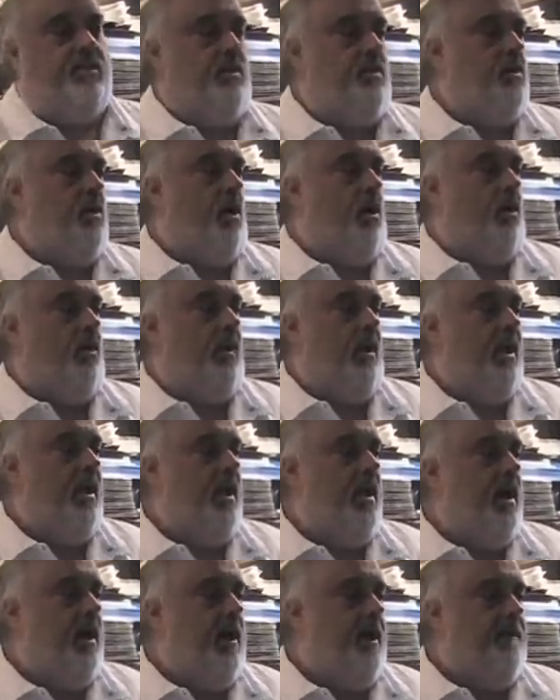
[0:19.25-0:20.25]
you'd call it
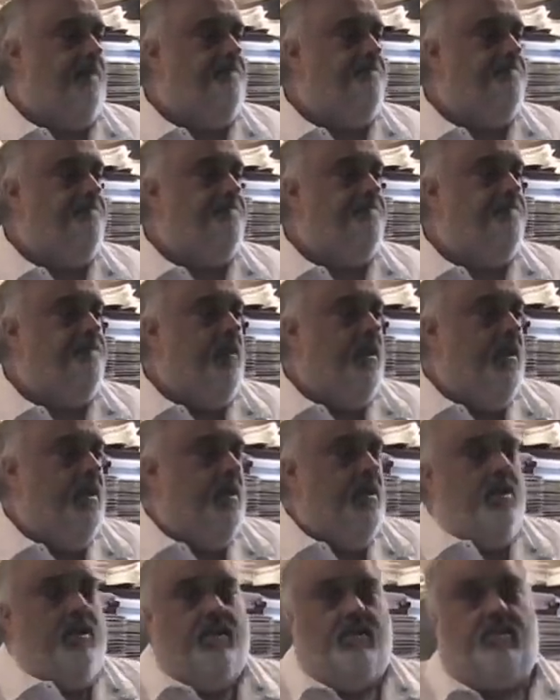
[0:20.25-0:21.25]
a um,
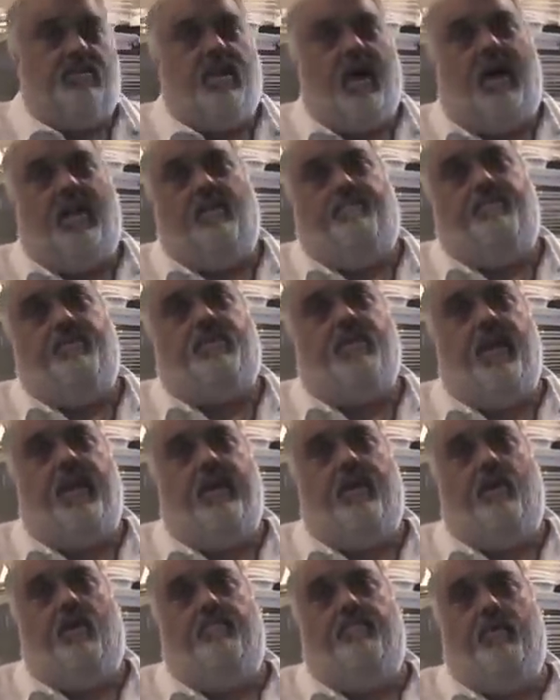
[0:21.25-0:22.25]
scallop
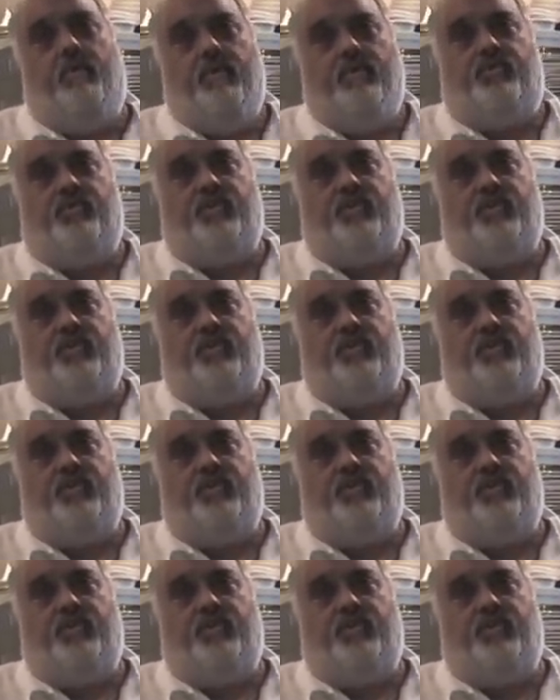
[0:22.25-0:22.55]
potato, but with